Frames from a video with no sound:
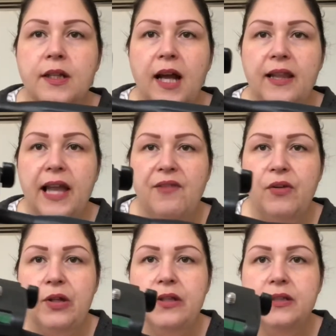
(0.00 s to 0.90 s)

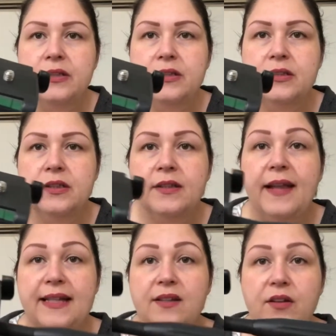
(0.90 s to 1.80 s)
level.
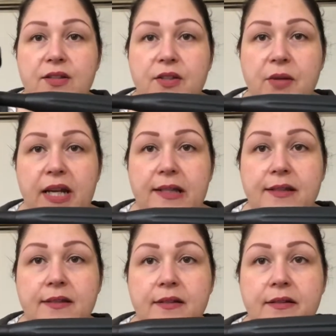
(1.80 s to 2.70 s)
That's also
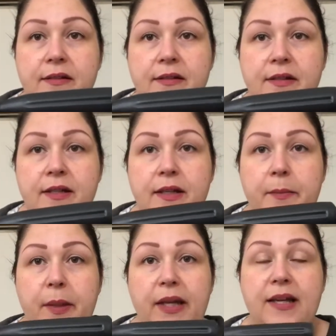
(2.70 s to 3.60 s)
nice,
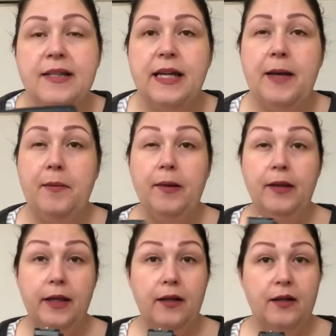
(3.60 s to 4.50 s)
because I'm a
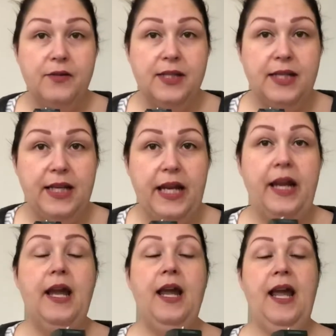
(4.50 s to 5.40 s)
little
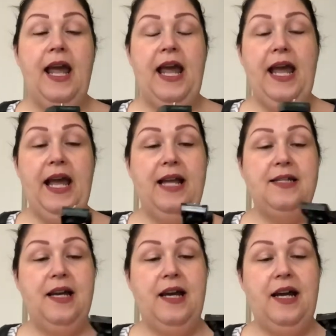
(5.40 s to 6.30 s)
OCD,
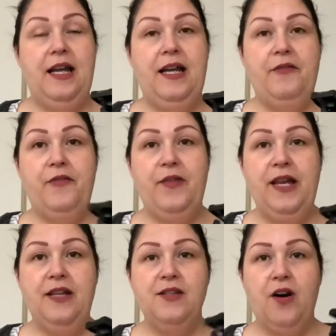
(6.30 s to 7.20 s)
and if
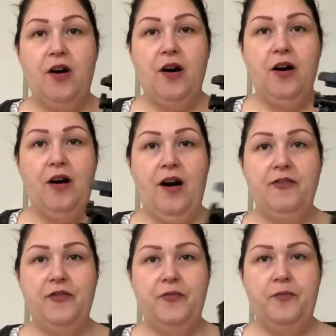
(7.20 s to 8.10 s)
things are
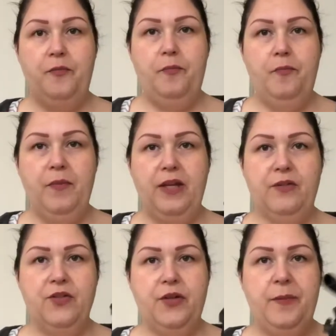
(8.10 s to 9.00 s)
off
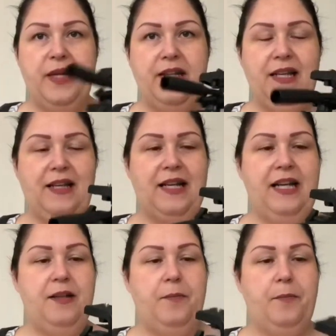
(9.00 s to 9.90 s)
kilter a bit, it kind of